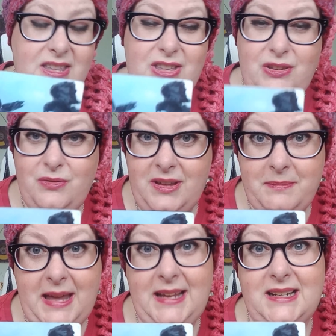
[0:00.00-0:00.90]
You
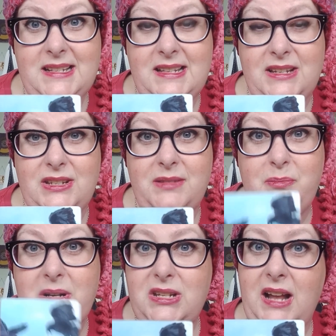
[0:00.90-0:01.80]
can make a
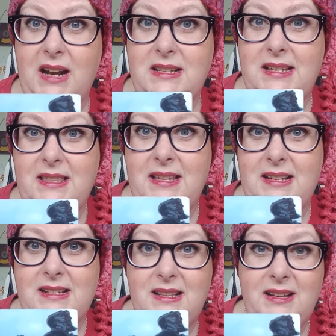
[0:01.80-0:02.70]
decision, but you got to see
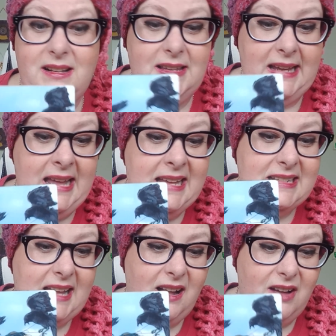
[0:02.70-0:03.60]
things clearly,
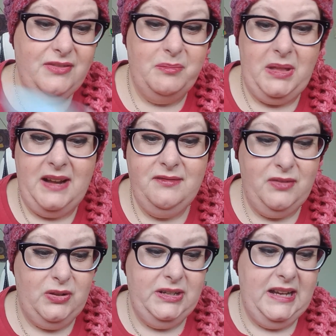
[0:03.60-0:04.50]
take off the
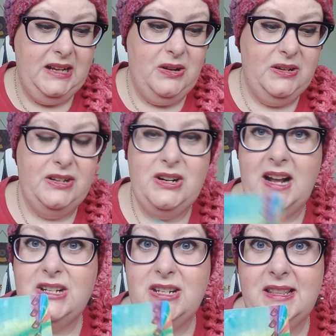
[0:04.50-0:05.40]
blindfold, and go in a
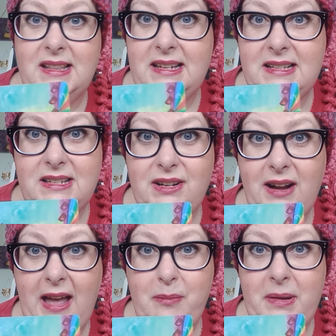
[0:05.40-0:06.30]
direction that leads to your
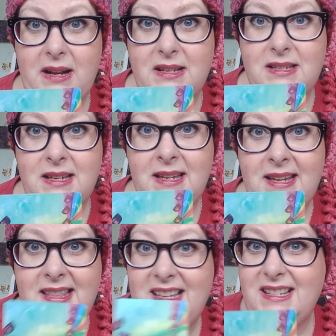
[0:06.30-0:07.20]
happiness.
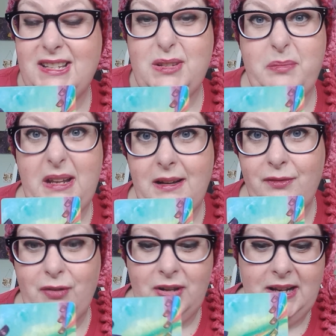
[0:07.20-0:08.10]
This is a
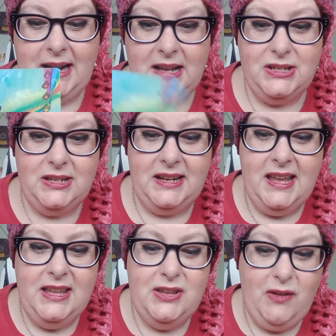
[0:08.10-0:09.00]
meaningful connection.
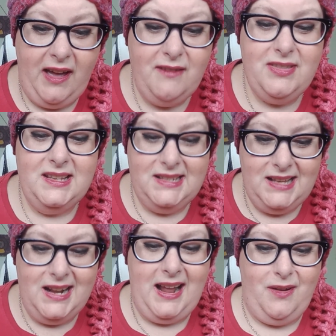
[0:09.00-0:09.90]
You have the
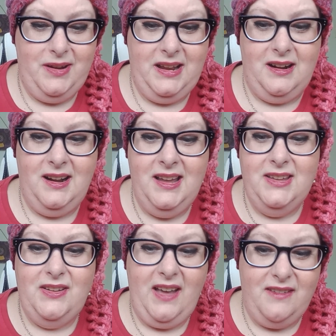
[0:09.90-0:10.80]
Sun out here.
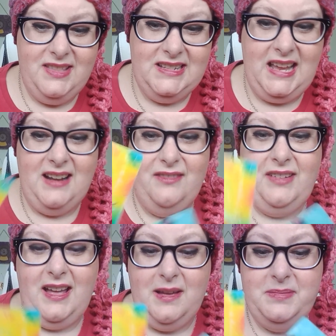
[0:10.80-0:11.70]
You have the Ten of
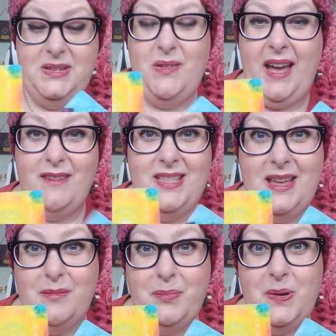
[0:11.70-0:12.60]
Cups. You have
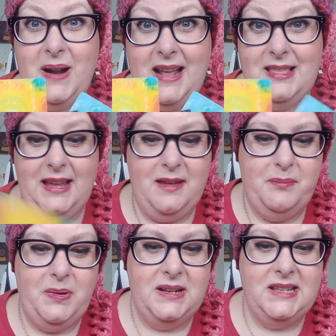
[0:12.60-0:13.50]
the Emperor and the
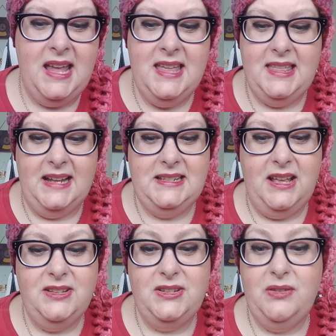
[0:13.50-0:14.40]
Empress. That
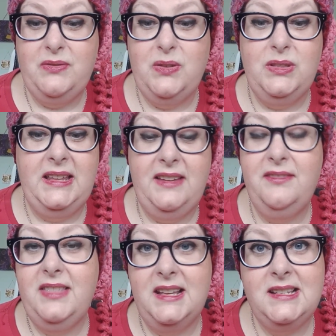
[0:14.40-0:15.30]
tells you if you
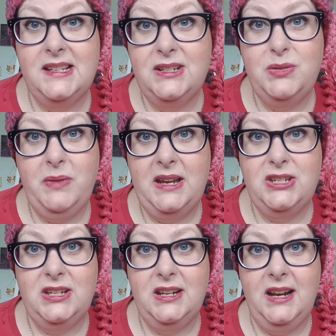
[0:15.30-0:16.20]
leave this
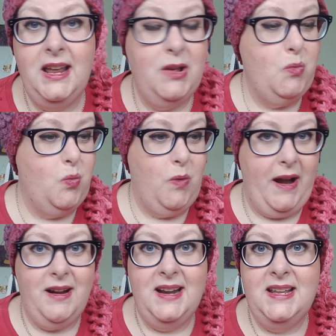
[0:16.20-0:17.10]
situation
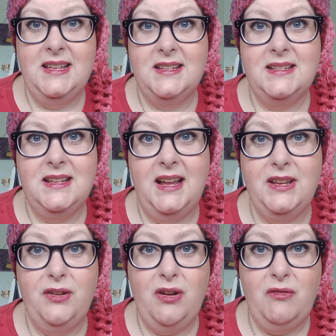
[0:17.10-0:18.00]
where it is
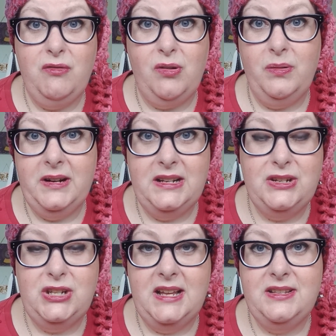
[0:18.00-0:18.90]
and you go forward and
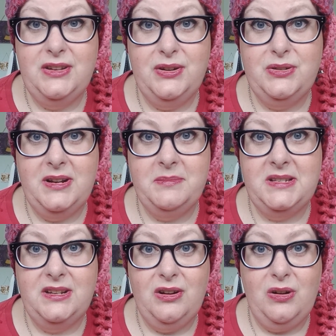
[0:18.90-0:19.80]
you chase your dreams
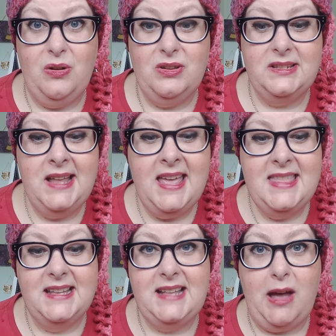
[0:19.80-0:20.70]
and your goals,
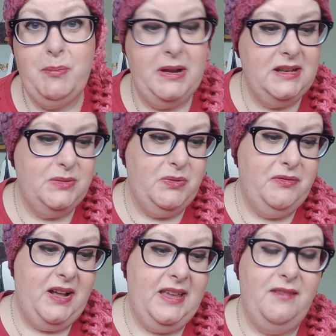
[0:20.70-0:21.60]
this happiness will
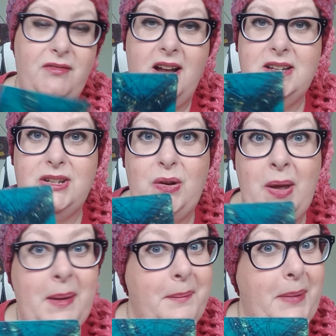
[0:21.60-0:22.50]
fucking find you.
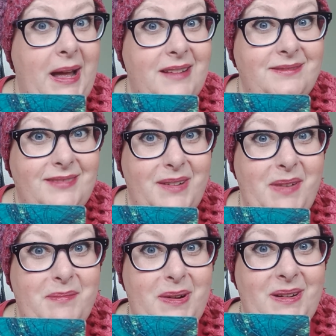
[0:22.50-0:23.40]
But
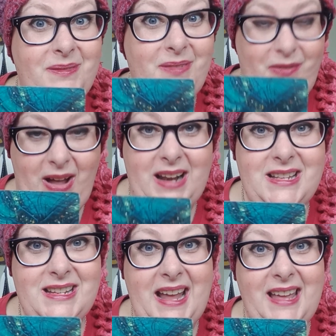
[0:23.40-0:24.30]
remember, we've got a
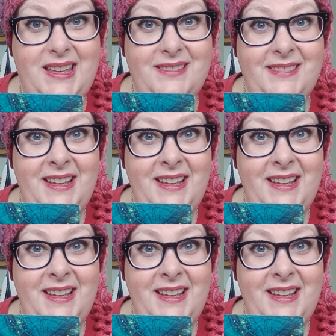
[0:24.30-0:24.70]
snake.